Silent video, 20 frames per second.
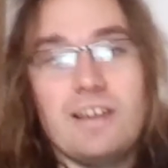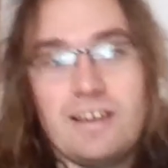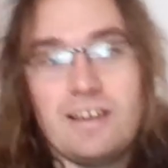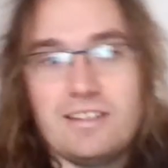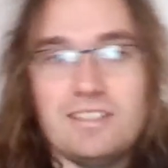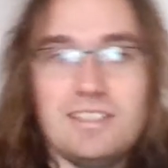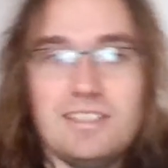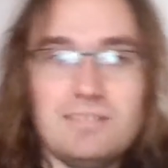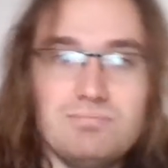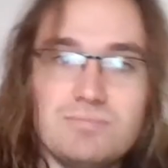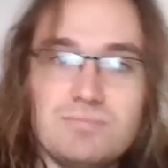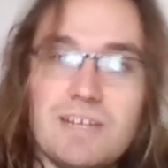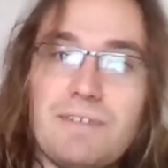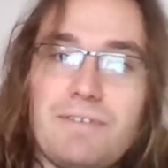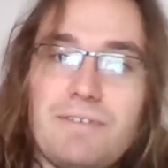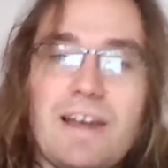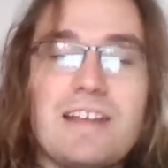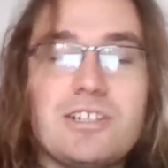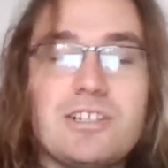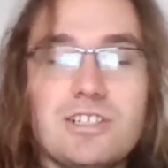and he
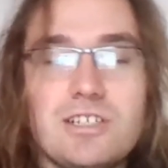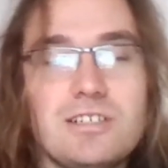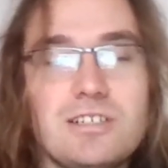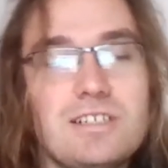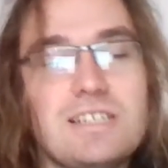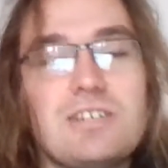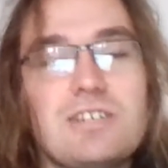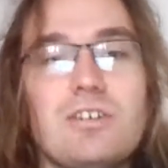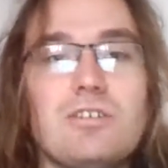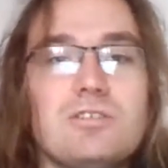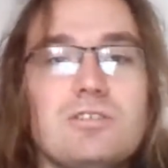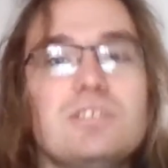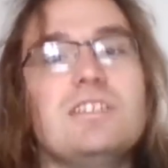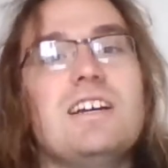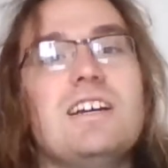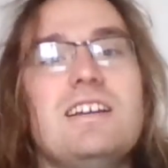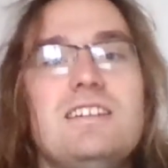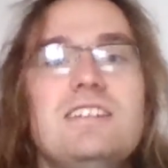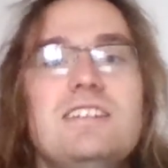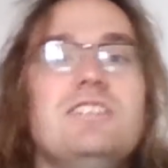affectionately calls
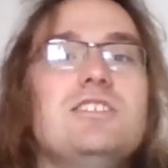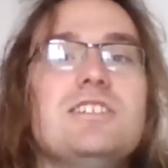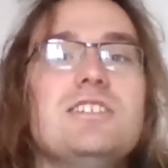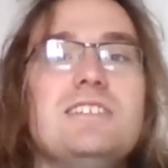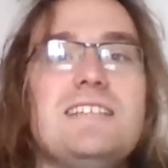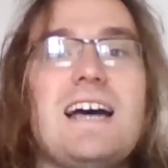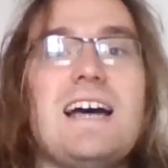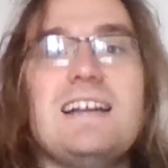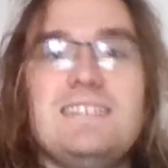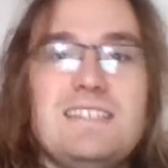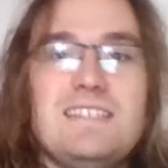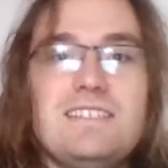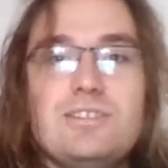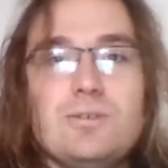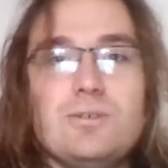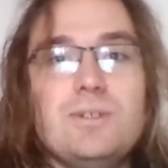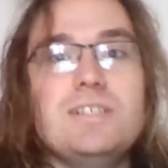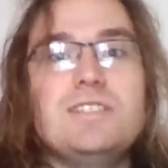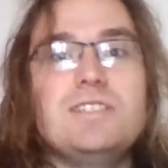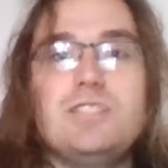Ninja Daddy,
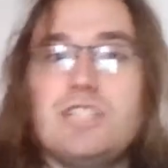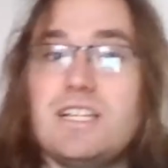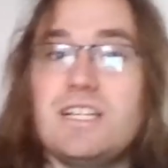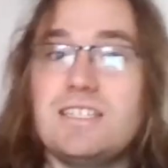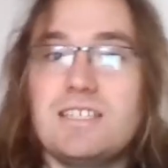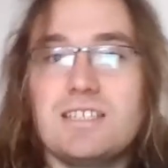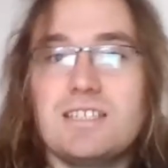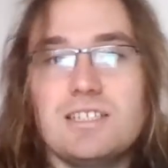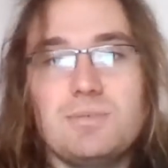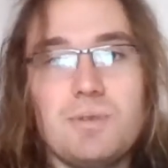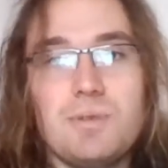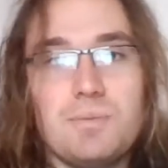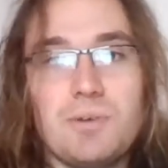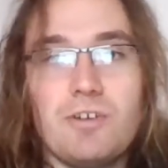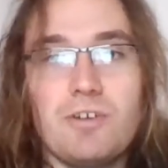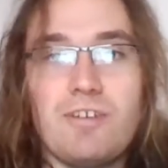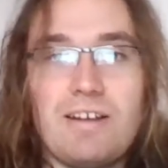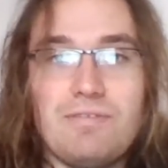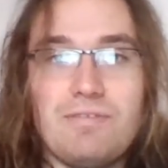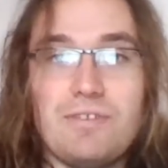so he's chasing these people
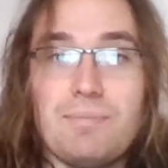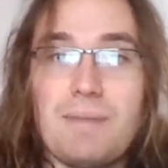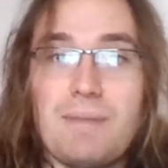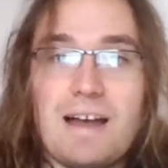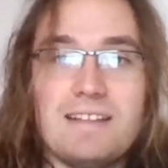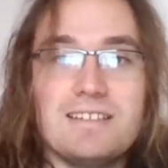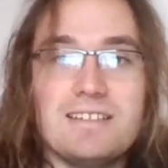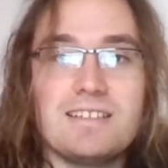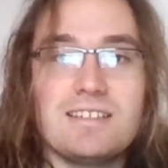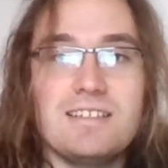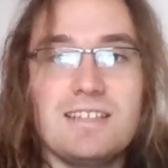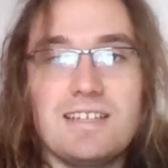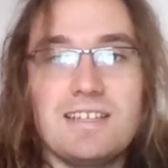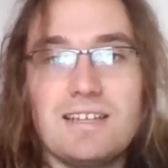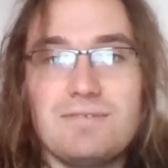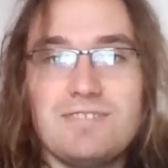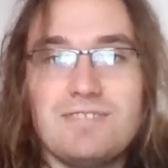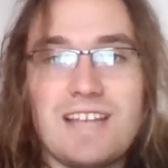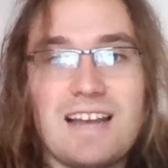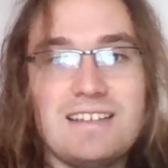around demanding that they
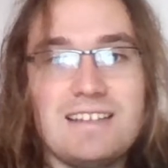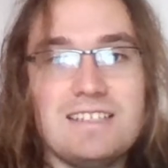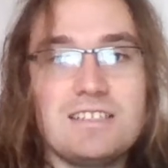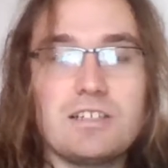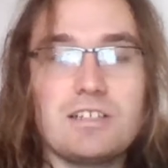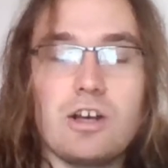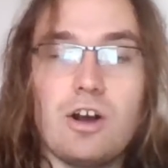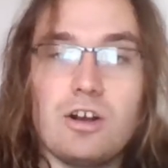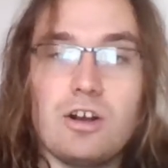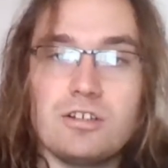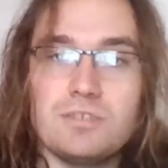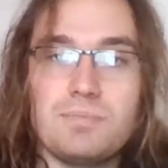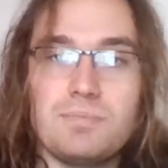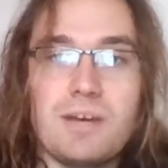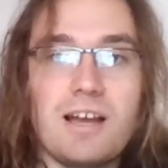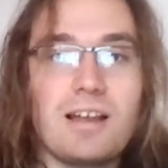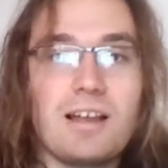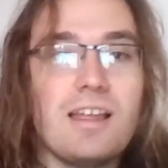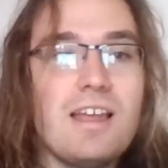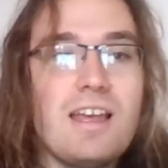give Daddy's cars
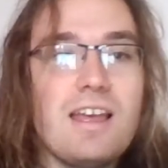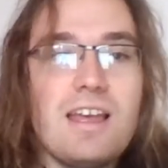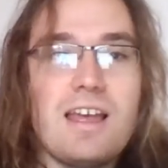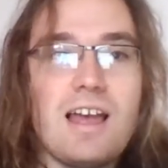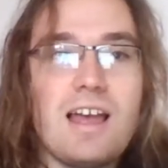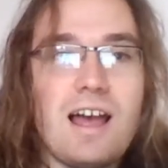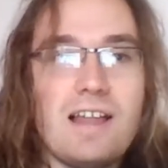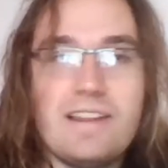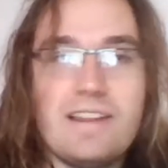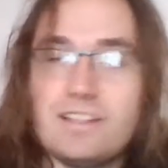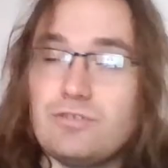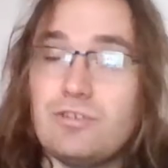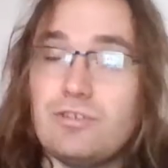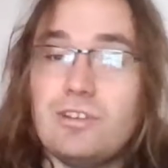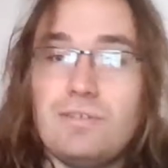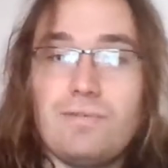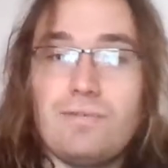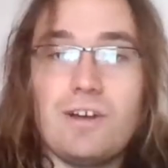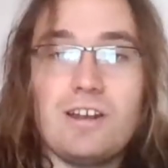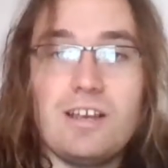back. And that's
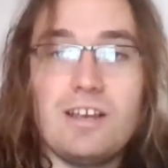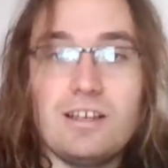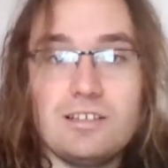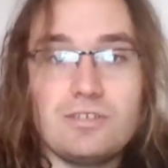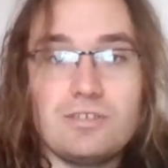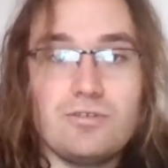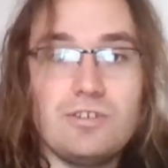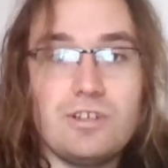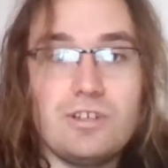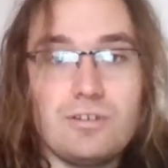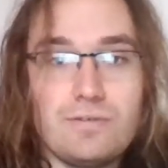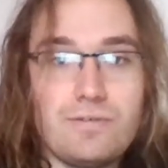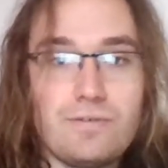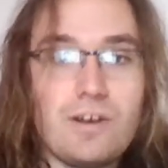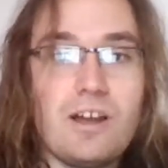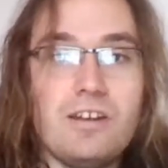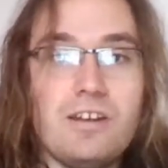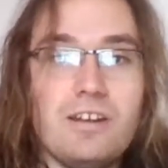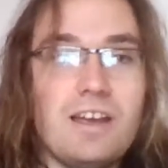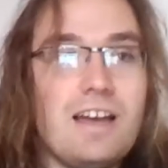really funny and it's really good
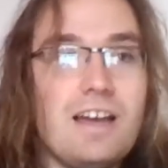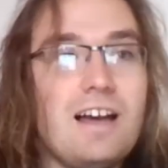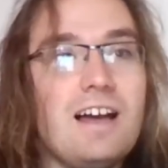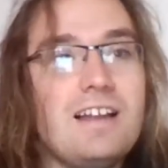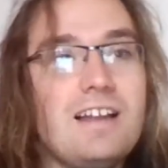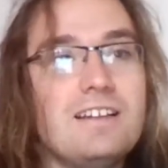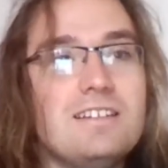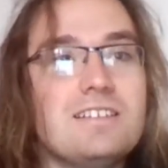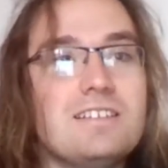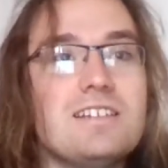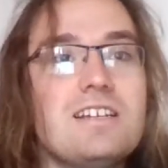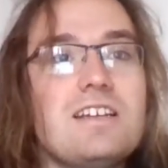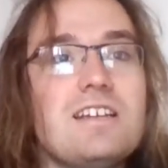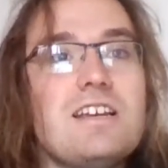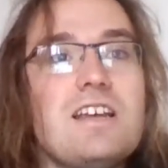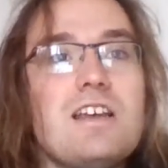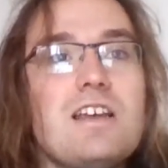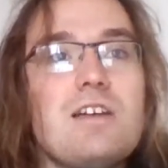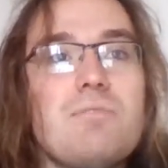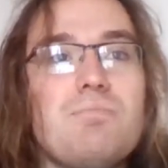fun.
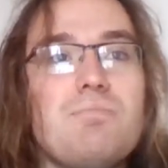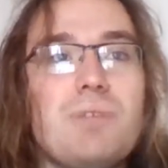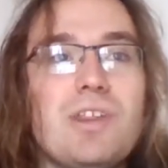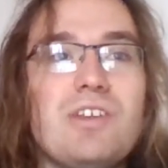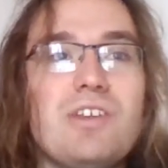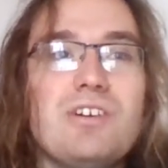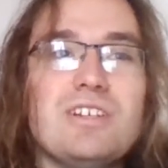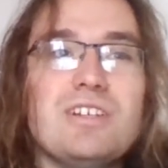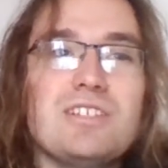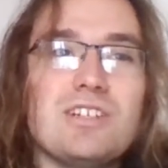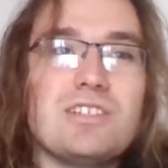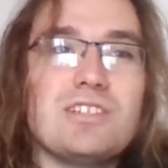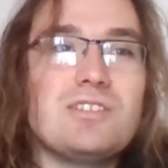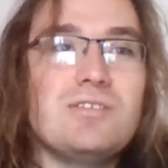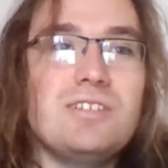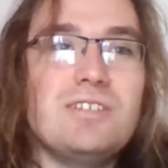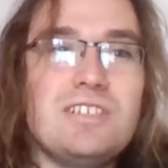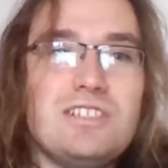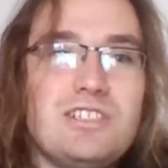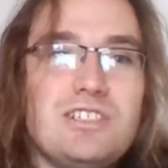But there is also
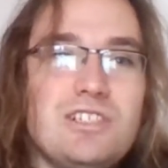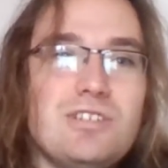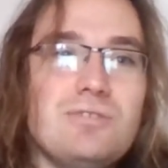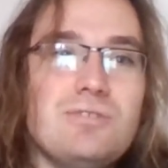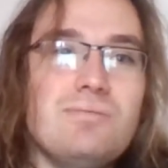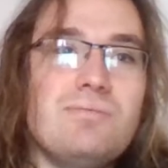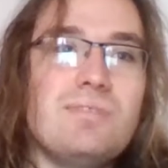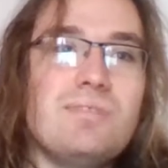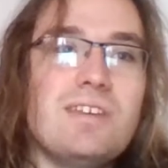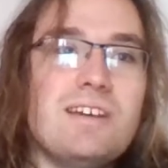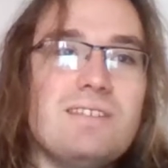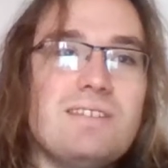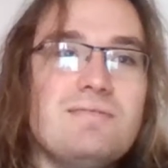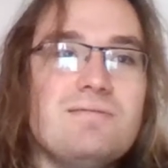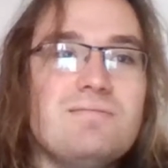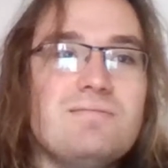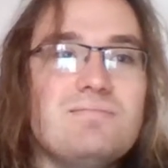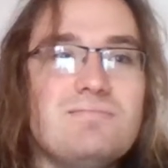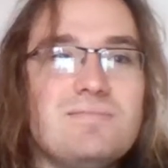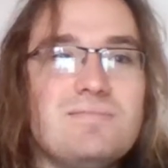an issue that
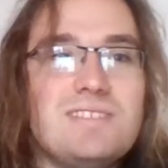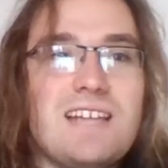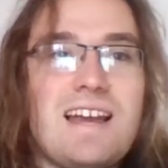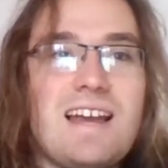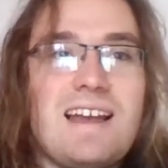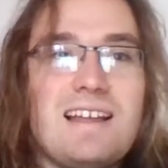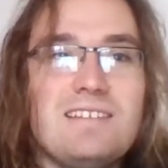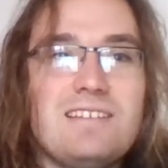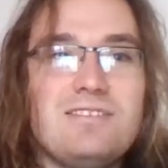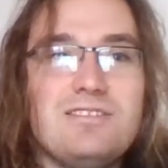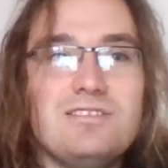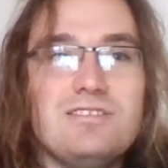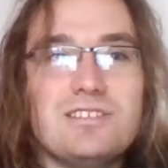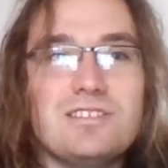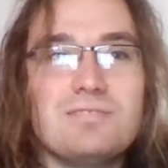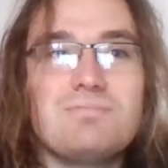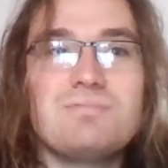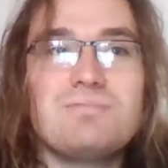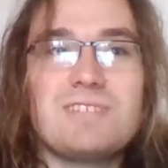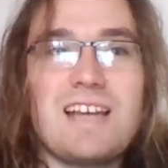Die Antwoord
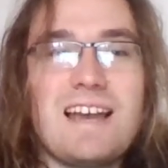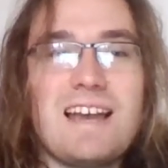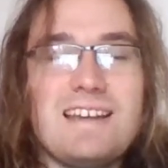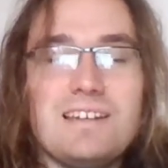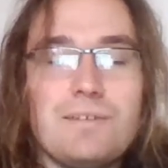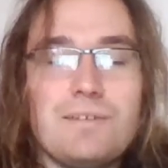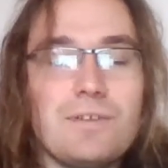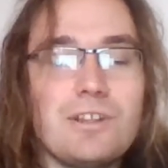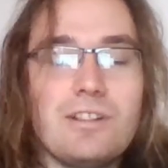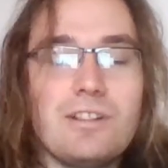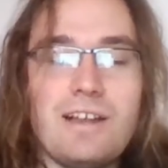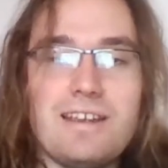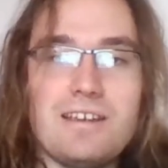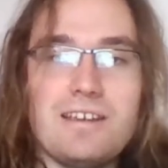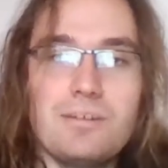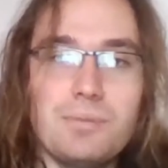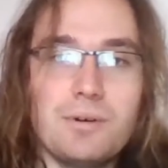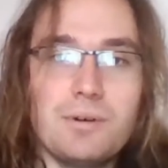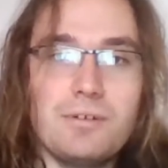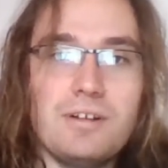are kind of
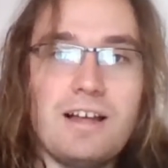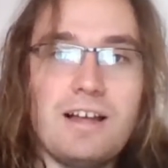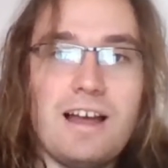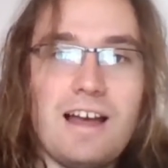unlikable.